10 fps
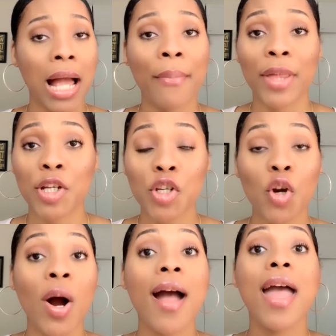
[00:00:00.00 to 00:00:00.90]
I'm not
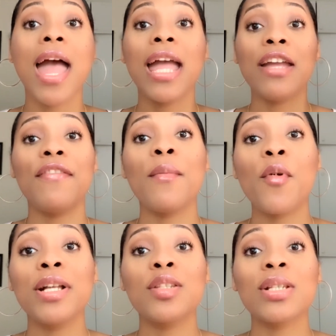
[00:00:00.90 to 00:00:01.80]
sure if I'm
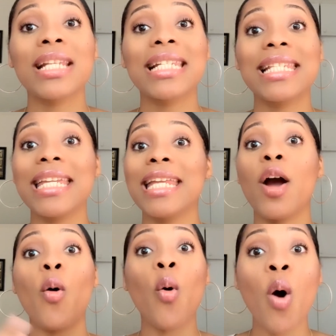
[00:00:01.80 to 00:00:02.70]
going to succeed
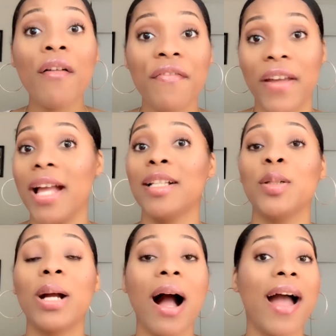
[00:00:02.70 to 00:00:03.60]
or fail,
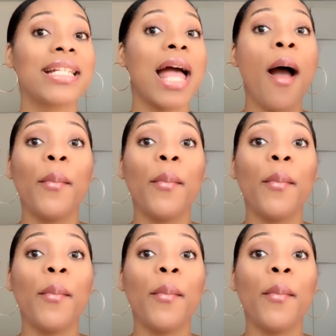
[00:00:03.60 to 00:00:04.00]
you guys,